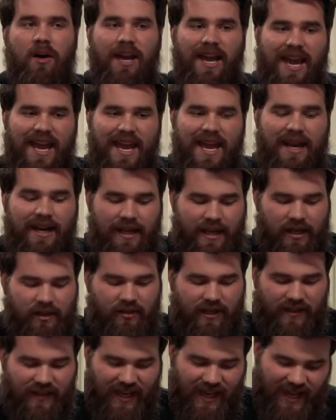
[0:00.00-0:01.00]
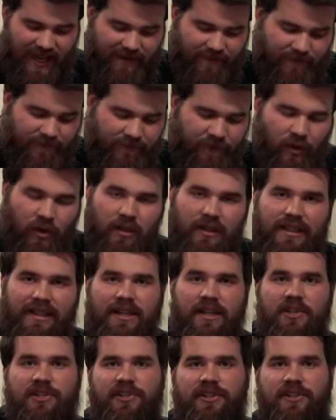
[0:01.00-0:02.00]
the 8 full
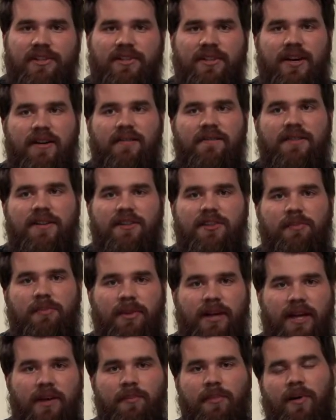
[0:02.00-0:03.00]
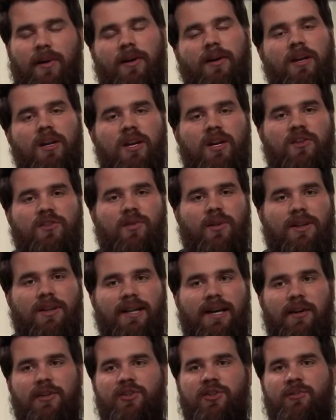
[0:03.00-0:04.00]
inches of this blade bar. So it
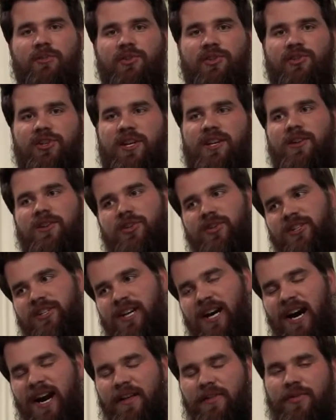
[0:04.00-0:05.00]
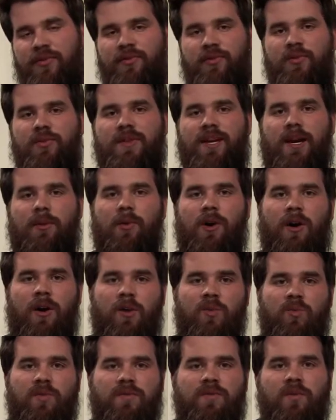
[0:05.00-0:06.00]
allows your machine to just cut through that
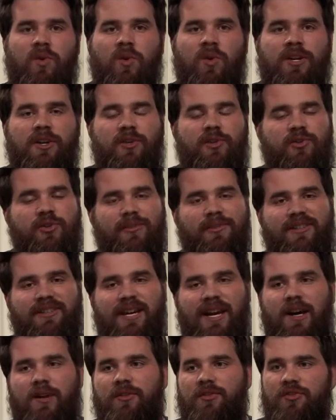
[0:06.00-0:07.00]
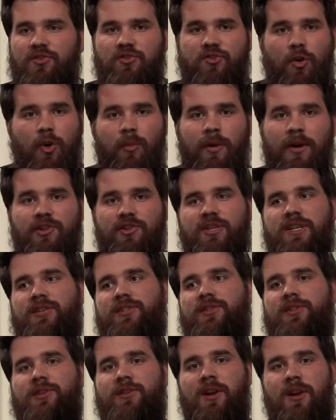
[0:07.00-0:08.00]
hardwood flooring or ceramic tile so much
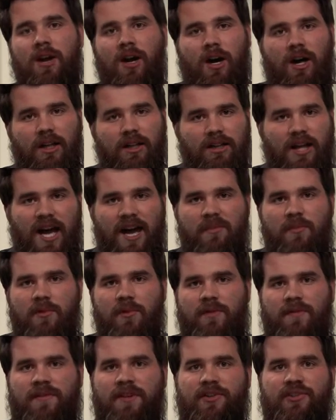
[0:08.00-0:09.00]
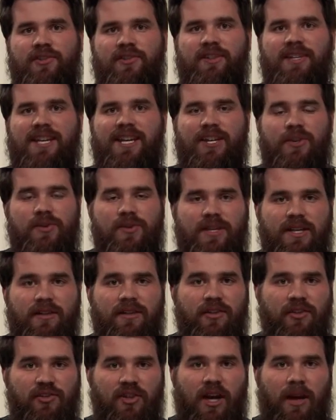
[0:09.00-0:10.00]
easier, a lot more efficiently, and you get
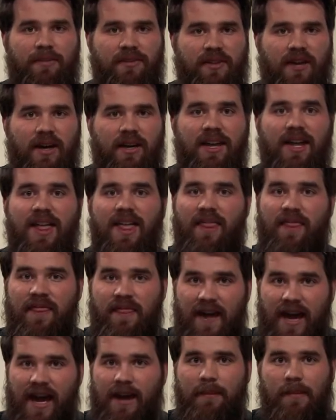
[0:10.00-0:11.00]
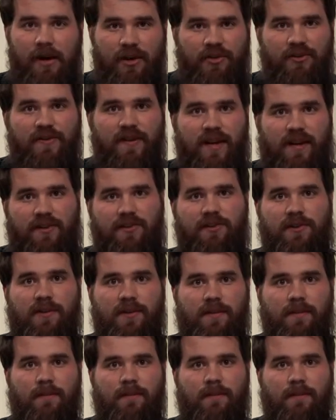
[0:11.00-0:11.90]
the job done that much faster.